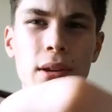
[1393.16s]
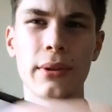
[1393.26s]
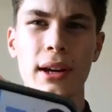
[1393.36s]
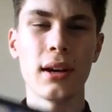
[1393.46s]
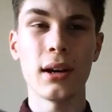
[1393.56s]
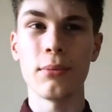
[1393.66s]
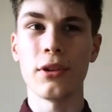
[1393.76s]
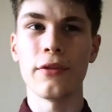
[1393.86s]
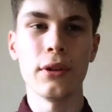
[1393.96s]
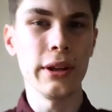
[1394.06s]
by the way. I'm
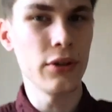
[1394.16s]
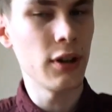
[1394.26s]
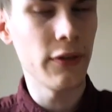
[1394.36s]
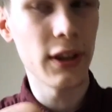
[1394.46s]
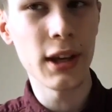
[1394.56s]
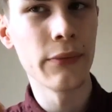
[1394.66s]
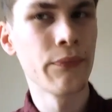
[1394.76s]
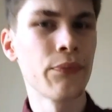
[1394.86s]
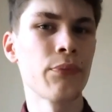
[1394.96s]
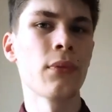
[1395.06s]
not fully driving yet,
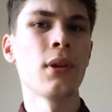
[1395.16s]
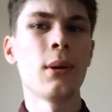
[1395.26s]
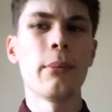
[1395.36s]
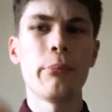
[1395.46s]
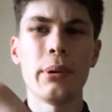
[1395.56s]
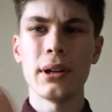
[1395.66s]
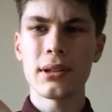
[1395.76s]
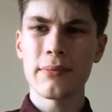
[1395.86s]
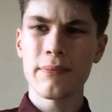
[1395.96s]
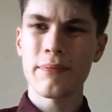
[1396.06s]

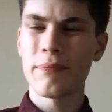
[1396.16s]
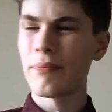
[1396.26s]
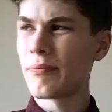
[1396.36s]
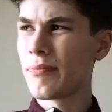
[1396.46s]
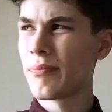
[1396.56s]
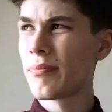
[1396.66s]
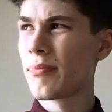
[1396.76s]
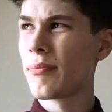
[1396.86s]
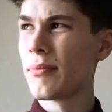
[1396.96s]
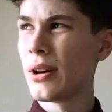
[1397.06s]
but
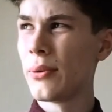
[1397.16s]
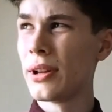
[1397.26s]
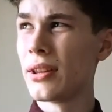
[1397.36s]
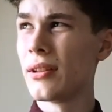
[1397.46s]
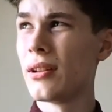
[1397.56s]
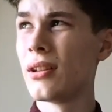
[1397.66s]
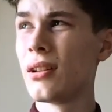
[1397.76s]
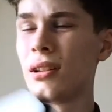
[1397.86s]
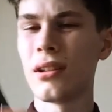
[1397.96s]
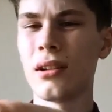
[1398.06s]
when
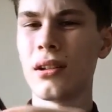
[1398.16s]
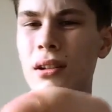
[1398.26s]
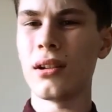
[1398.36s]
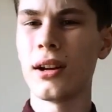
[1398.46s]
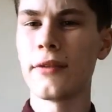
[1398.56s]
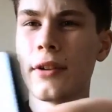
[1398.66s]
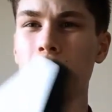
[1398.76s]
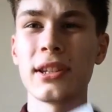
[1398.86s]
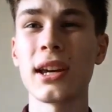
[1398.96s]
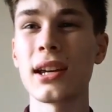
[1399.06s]
I've got
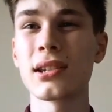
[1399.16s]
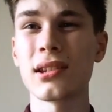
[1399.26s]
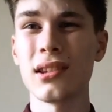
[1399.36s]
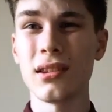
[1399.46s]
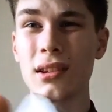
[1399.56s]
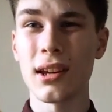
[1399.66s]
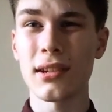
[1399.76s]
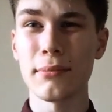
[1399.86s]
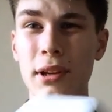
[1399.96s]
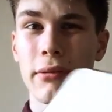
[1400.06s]
my test in the
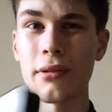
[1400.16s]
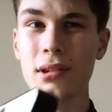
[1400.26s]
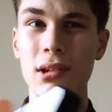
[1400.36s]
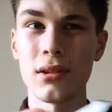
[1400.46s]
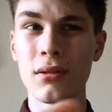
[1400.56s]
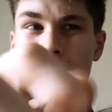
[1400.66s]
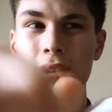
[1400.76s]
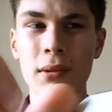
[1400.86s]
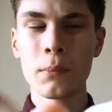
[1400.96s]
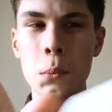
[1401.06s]
next month, so
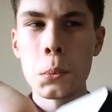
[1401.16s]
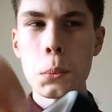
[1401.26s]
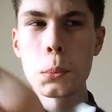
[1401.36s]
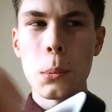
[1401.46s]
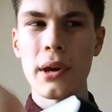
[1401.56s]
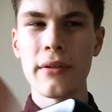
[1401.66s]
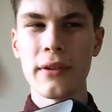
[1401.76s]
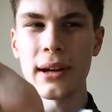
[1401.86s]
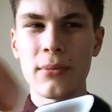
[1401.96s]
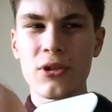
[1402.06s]

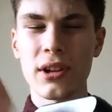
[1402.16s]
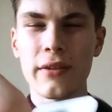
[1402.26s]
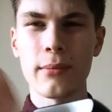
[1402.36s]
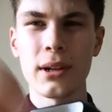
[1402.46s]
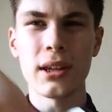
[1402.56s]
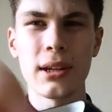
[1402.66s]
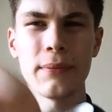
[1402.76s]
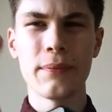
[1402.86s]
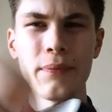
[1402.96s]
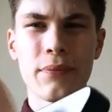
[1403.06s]
if I am driving by then
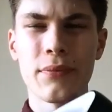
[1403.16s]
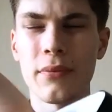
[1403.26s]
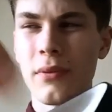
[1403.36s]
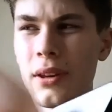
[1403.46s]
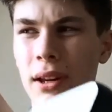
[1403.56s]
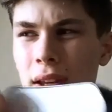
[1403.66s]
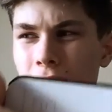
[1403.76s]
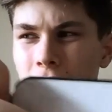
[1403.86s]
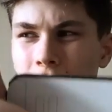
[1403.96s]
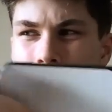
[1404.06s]
I'm
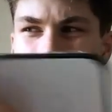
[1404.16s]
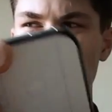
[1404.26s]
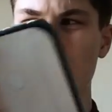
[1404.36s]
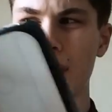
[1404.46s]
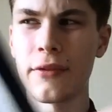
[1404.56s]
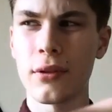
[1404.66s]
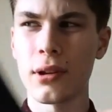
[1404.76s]
going to have to be paying for